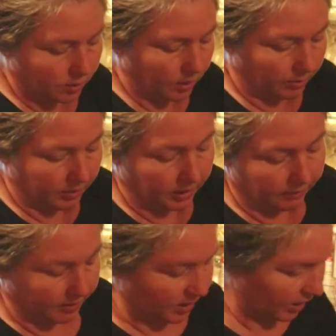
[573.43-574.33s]
I'm going to leave
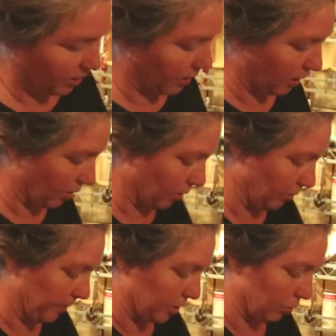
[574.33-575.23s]
the skin on there.
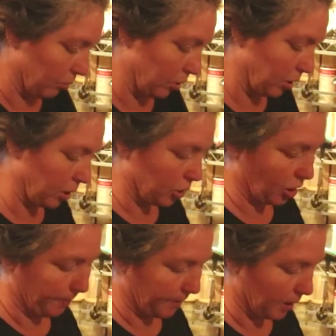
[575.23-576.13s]
It'll be so good.
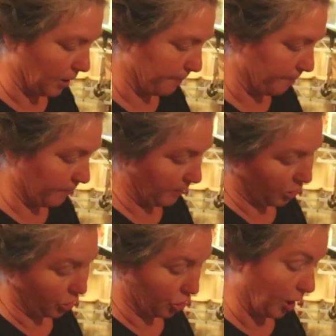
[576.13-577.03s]
Chop it up. Make
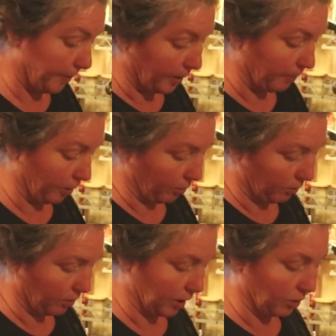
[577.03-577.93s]
sure you chop it up though
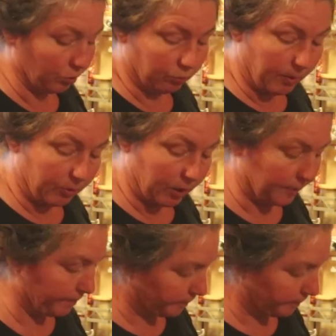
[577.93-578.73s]
or it gets rubbery.